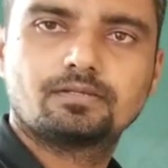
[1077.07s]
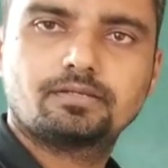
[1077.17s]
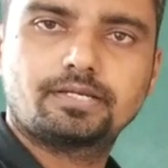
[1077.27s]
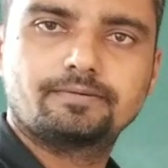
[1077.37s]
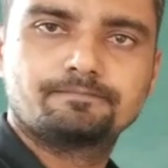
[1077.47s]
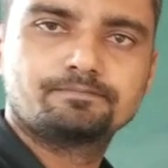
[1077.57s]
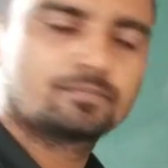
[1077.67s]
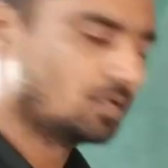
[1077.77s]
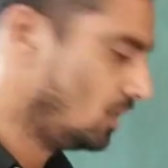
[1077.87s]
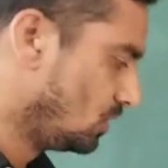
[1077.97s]
Right.
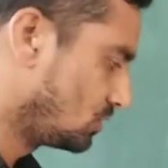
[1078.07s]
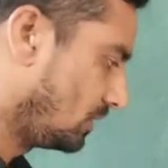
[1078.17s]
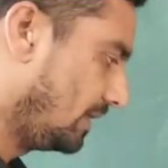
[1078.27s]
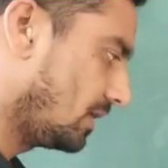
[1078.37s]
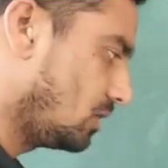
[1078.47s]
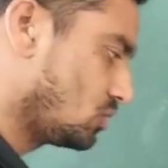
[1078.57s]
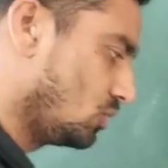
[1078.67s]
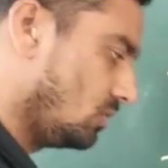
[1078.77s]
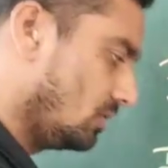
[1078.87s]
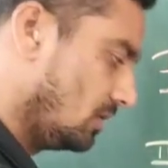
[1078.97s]
So here
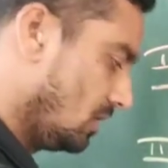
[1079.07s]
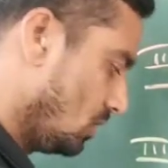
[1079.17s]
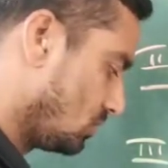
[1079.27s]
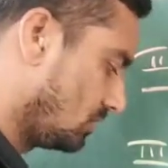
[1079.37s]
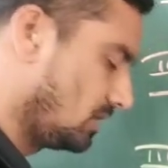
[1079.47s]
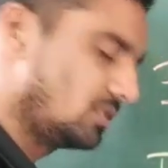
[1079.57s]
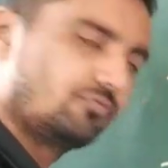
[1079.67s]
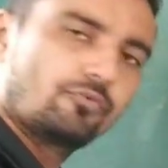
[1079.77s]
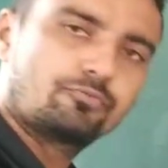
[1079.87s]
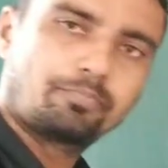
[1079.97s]
also, so this
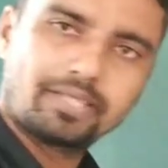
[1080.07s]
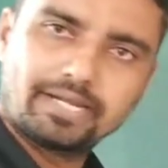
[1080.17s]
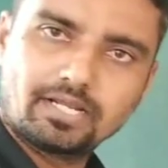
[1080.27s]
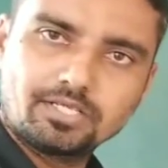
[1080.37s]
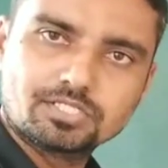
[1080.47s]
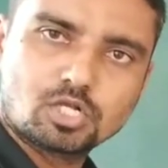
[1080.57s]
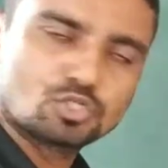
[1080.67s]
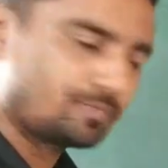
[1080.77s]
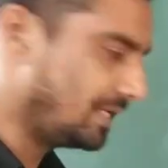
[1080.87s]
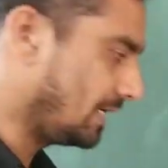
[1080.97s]
fifth period is
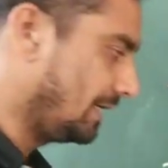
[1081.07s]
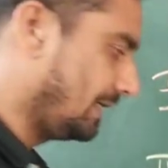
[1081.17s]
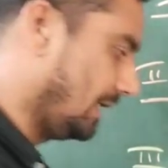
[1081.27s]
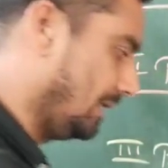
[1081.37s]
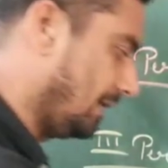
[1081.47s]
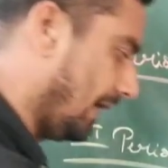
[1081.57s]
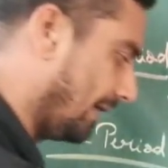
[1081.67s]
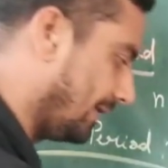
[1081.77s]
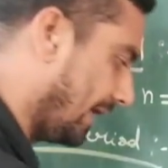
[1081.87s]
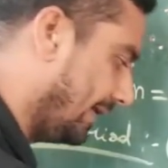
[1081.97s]
also been containing
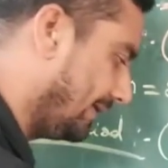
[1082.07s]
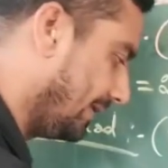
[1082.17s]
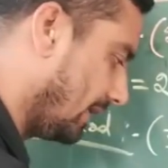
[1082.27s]
an 18